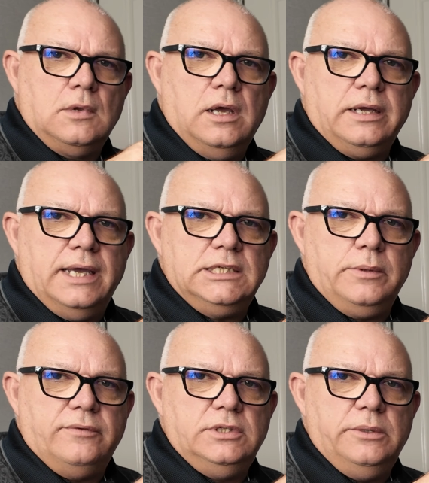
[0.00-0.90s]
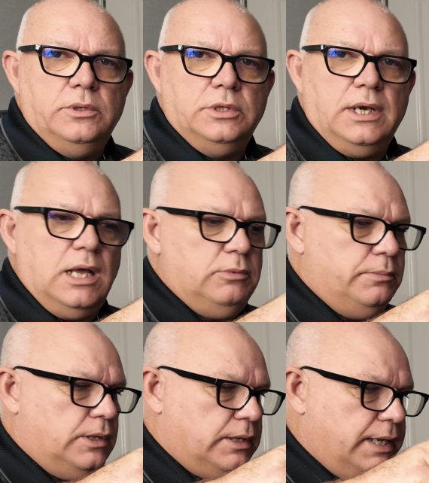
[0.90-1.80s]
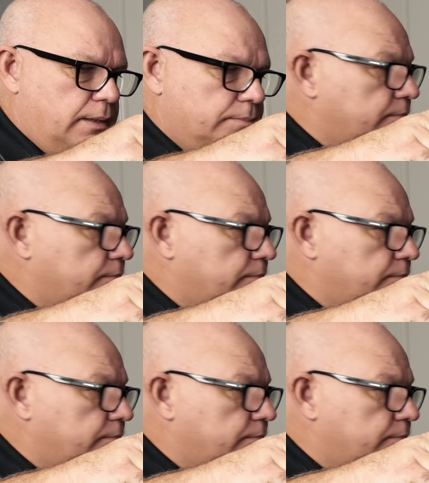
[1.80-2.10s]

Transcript: Okay, so we have to do another global marker